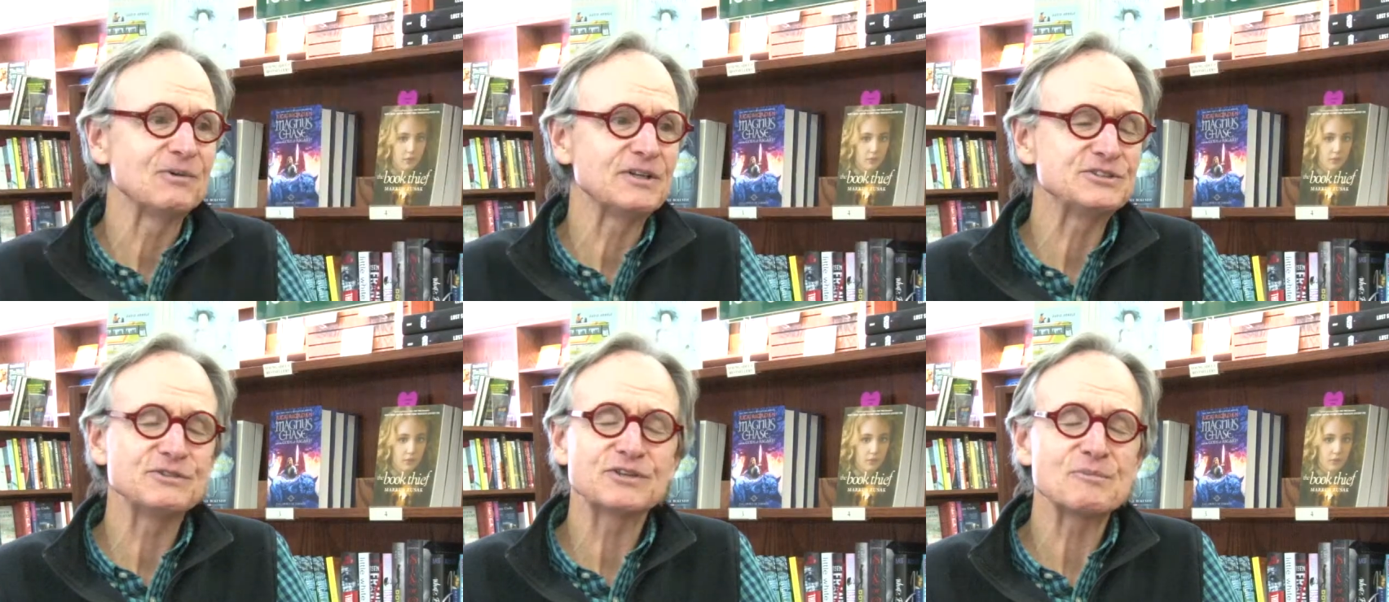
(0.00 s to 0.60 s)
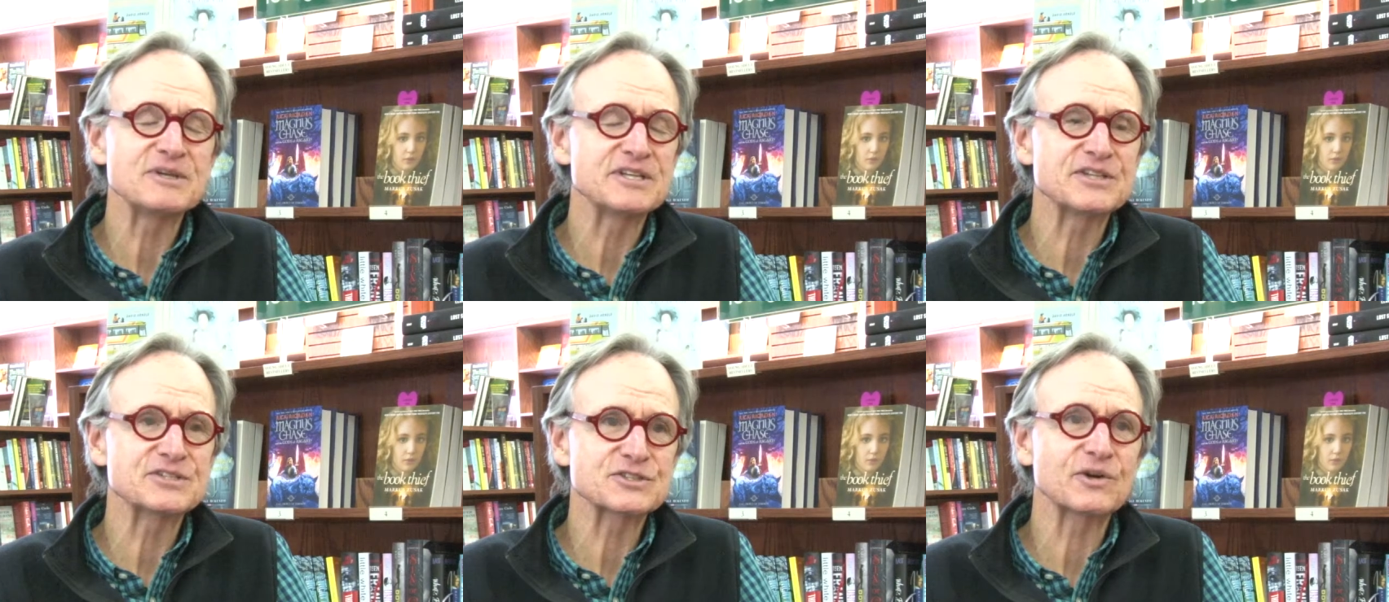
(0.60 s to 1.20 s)
Speaker 1: Once you've come into
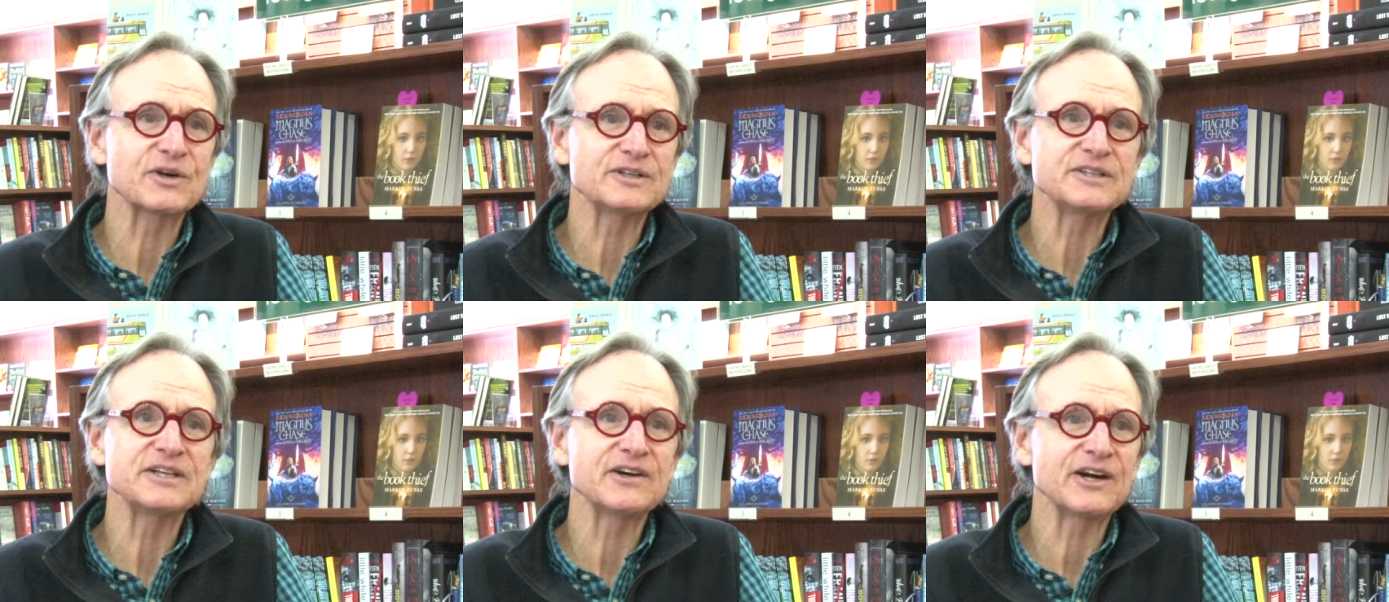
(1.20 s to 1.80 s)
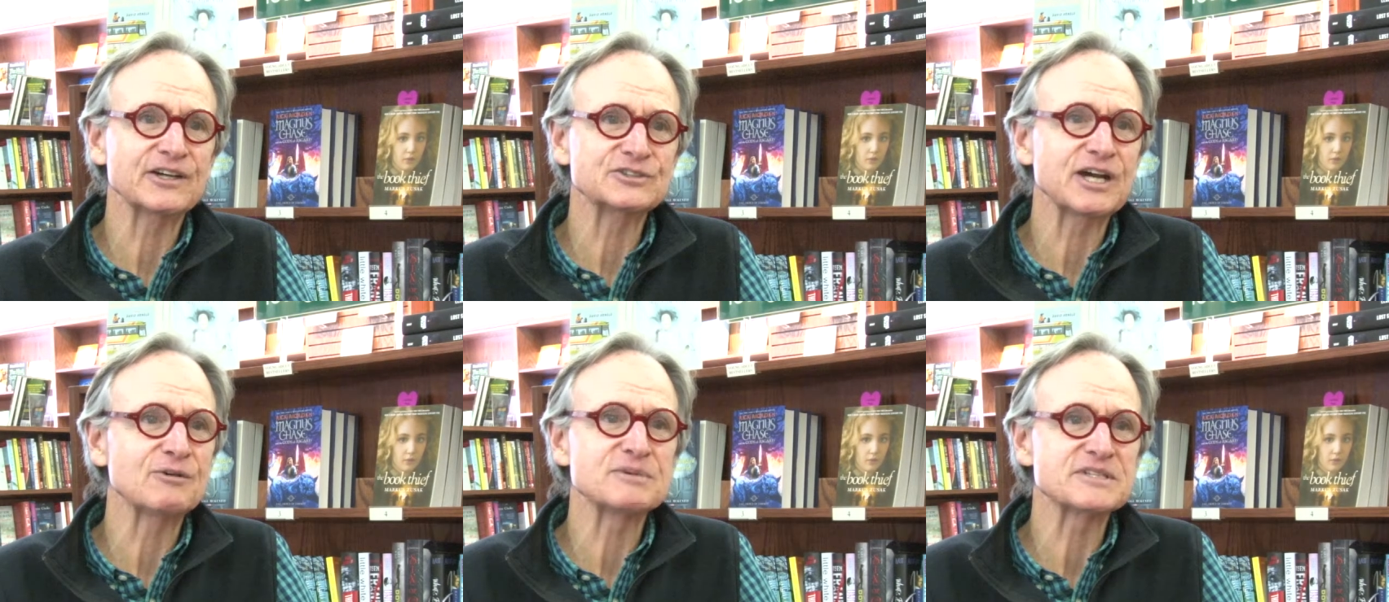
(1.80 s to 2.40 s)
the store, you know, our
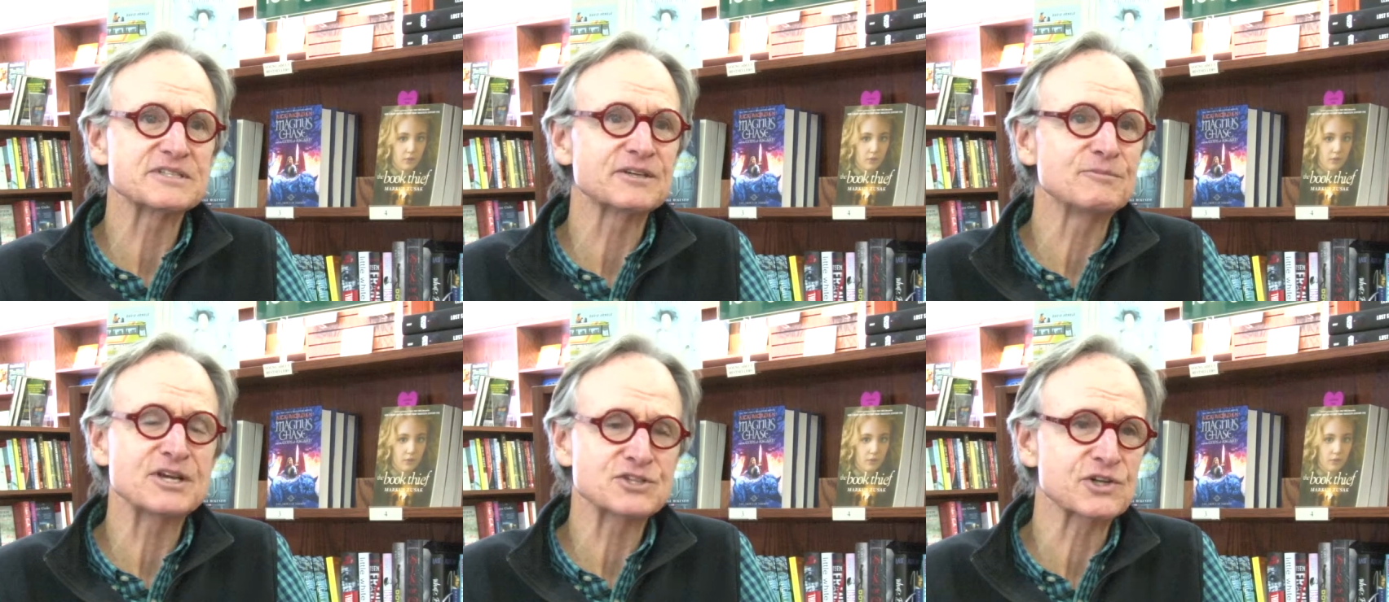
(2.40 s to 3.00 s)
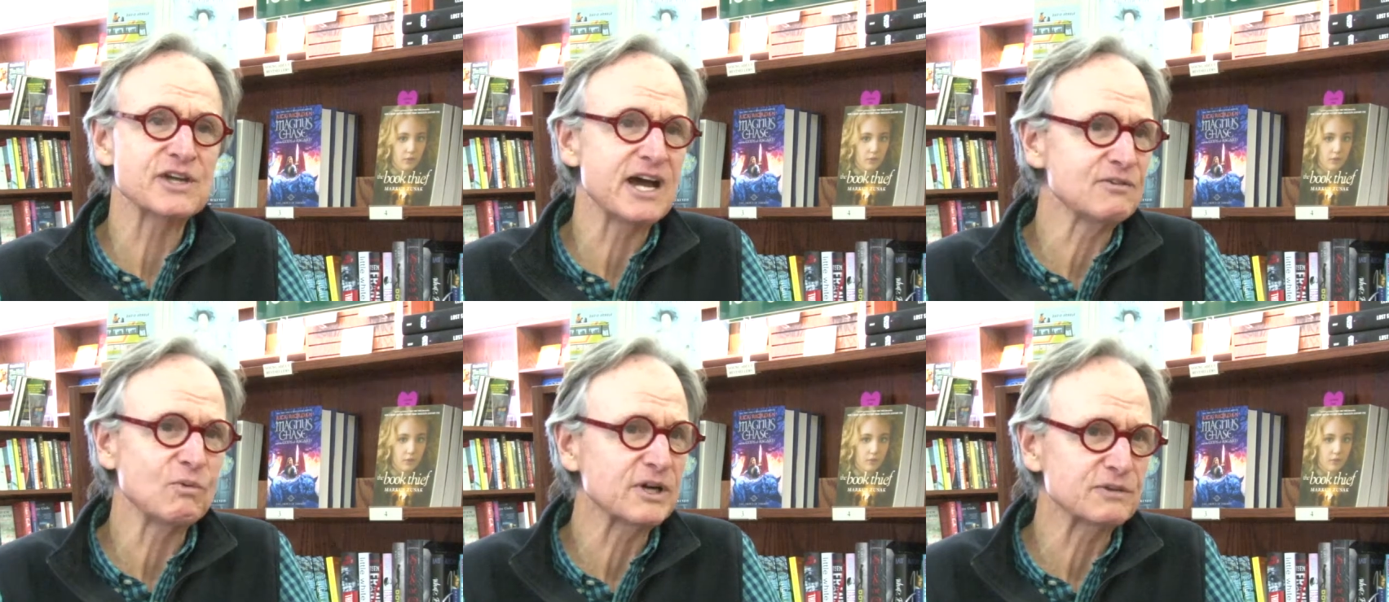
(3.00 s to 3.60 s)
job is to make sure you
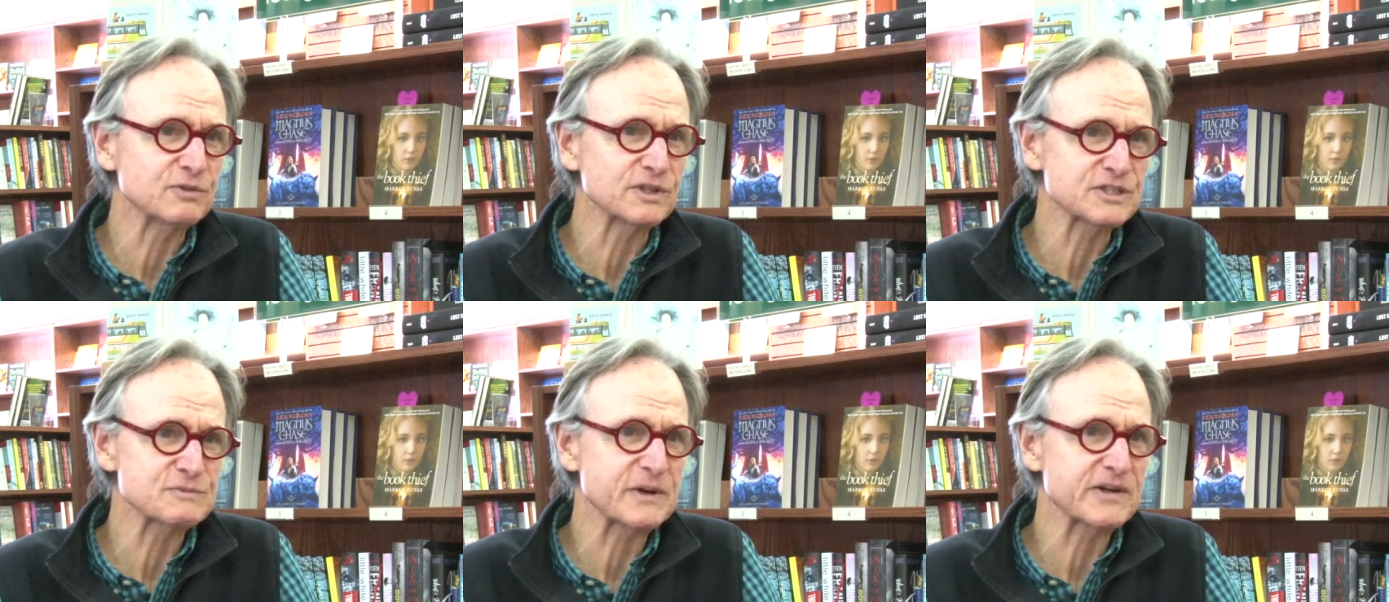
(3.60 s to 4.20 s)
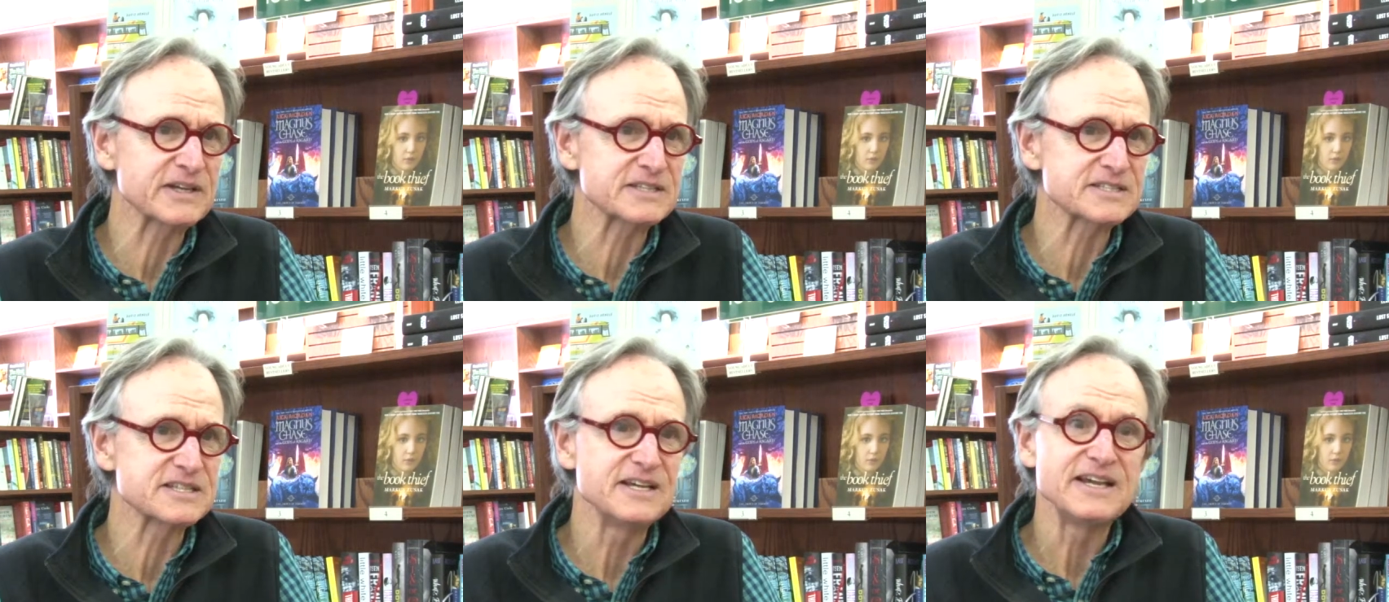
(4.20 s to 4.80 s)
have a wonderful experience